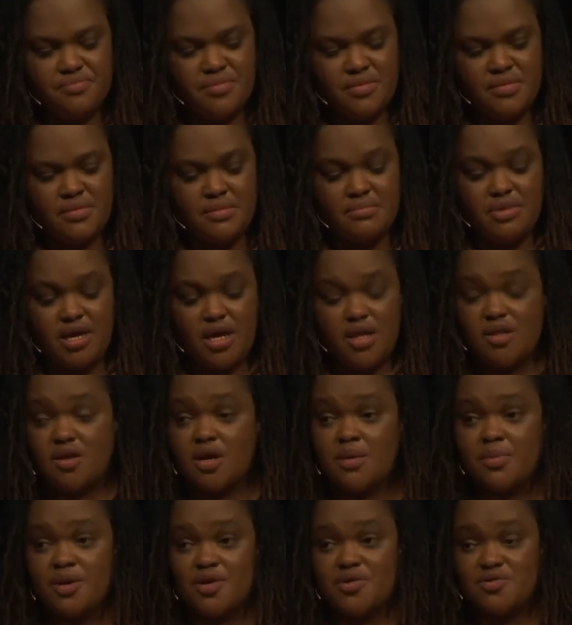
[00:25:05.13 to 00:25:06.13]
My
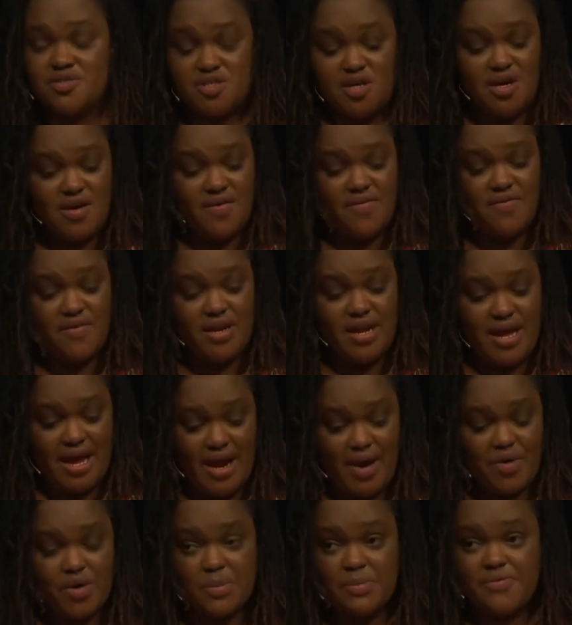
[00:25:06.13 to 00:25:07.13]
alarm goes off an
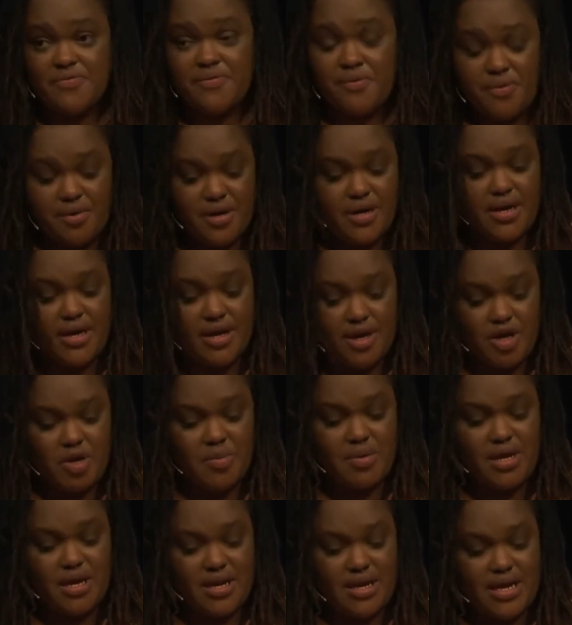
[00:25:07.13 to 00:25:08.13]
hour before
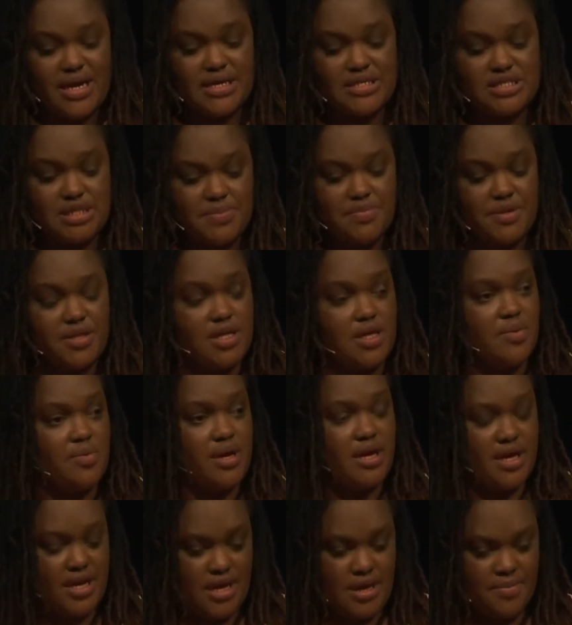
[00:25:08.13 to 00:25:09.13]
Naomi and I typically
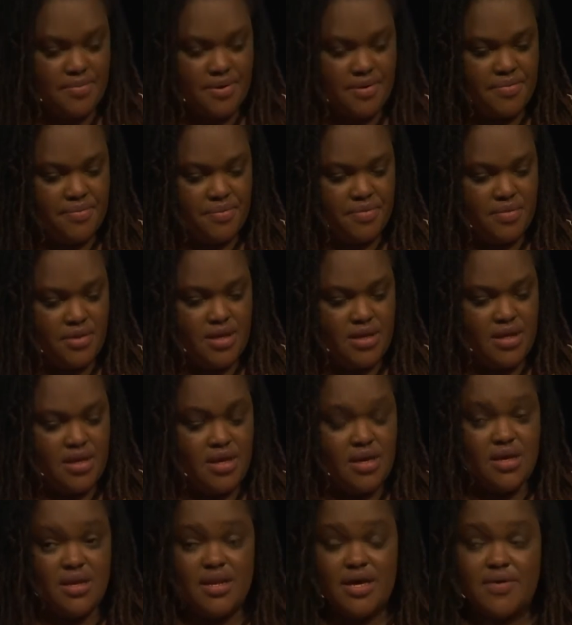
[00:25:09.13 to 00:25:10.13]
wake up.
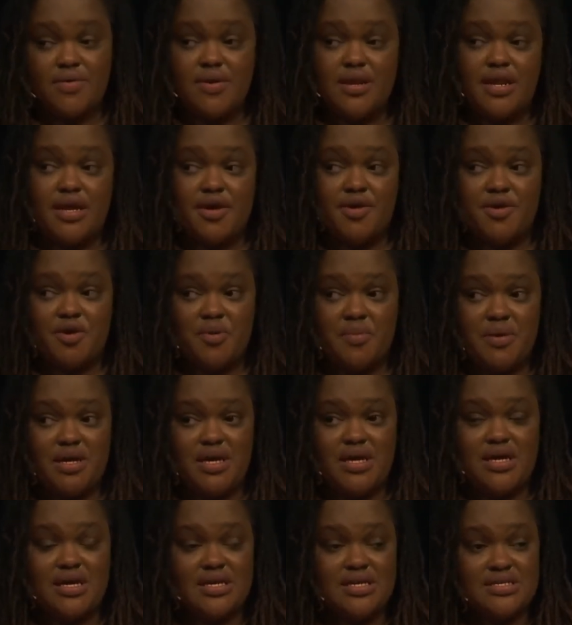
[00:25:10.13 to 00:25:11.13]
Now,
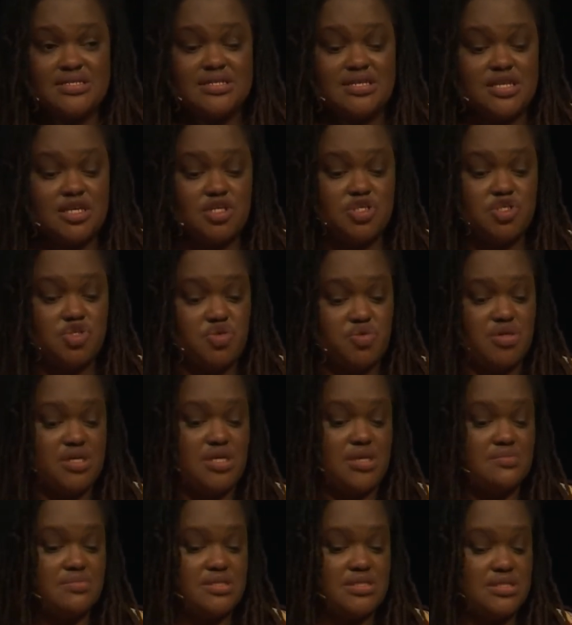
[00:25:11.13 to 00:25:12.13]
Naomi is an
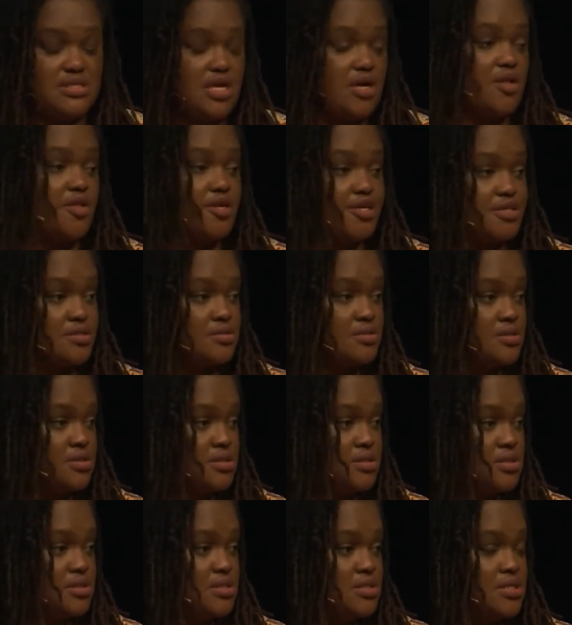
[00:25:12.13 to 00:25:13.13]
extreme snuggler,
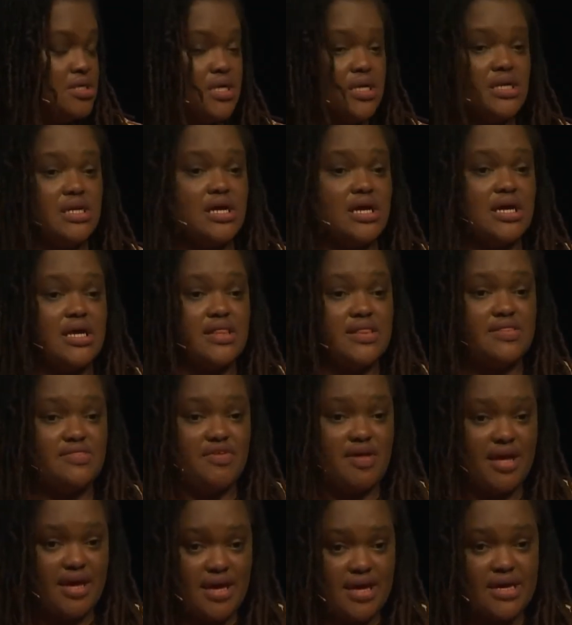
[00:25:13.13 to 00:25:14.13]
like
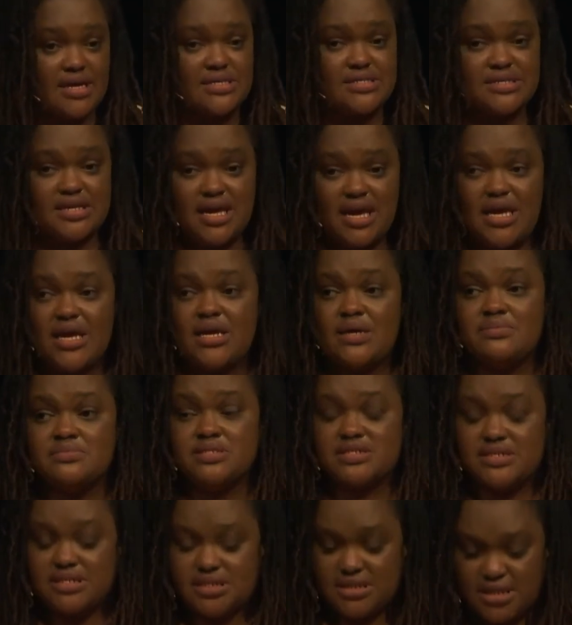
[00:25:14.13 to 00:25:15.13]
the X Games
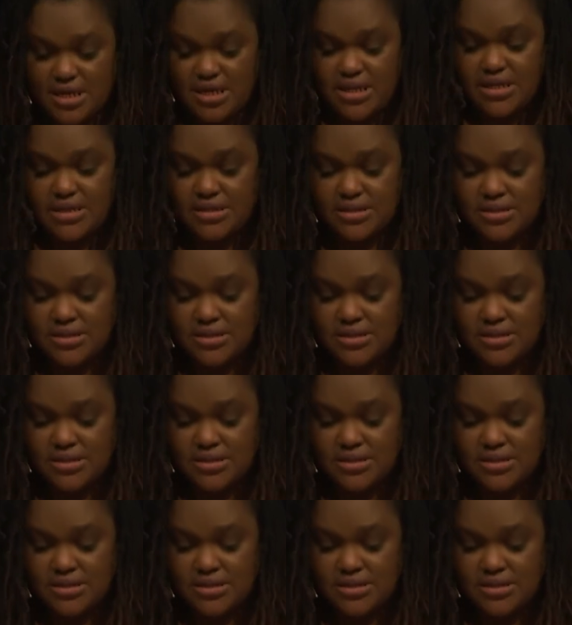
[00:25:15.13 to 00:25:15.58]
of snuggling.